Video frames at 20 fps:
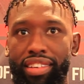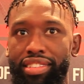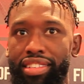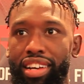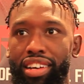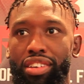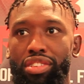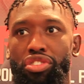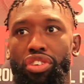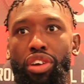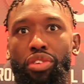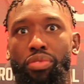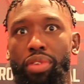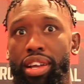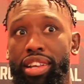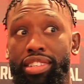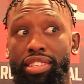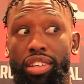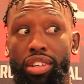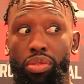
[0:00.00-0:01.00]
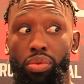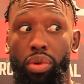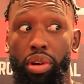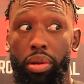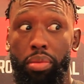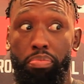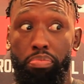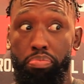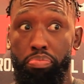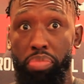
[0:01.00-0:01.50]
He's not going to try to run. He's going to
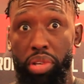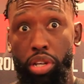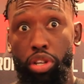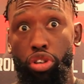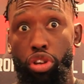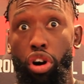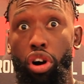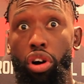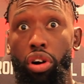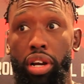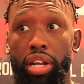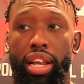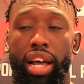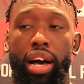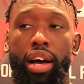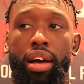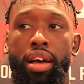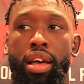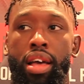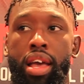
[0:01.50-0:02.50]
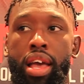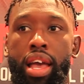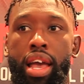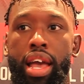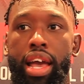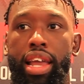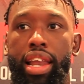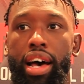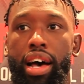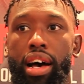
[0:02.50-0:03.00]
want to be a dog.
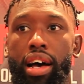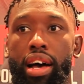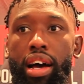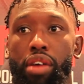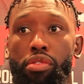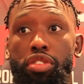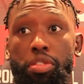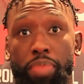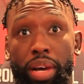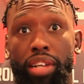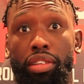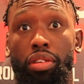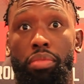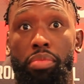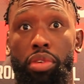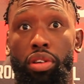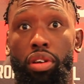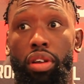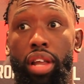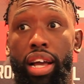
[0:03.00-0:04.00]
And I respect him, you know.